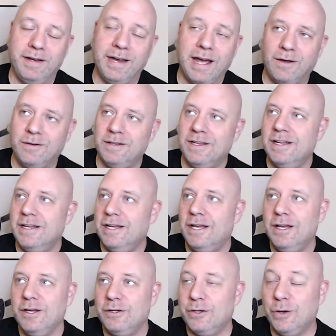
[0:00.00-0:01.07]
Now,
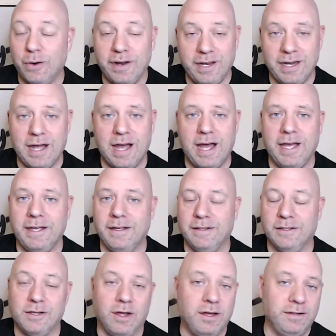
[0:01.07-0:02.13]
Corey and I,
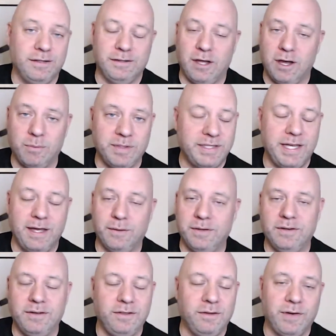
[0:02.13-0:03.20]
along with Dale
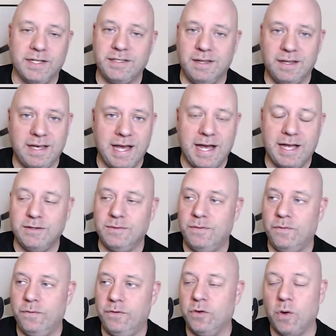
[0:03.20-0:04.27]
and the rest of the guys, have
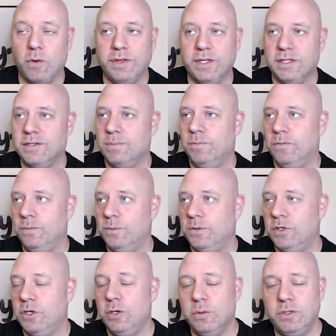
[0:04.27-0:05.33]
grown this
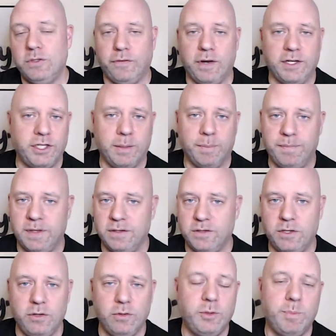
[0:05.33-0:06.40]
huge friendship, this
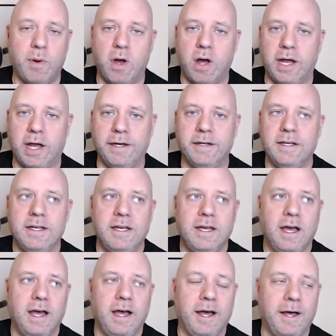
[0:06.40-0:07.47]
huge bond
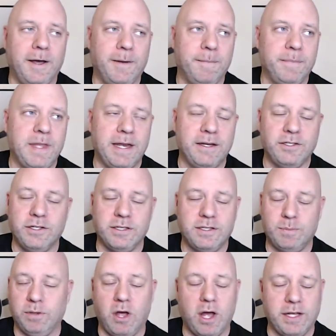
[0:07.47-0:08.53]
that has
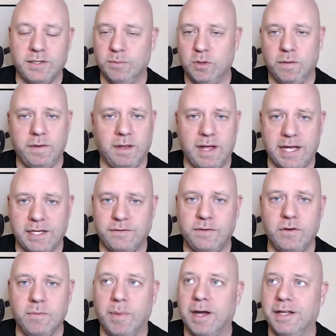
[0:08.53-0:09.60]
just blossomed over the last
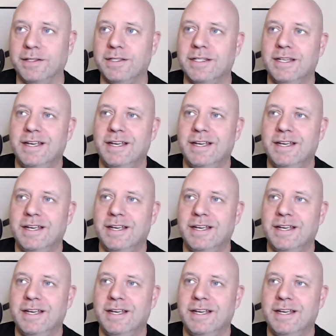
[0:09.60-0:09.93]
few months.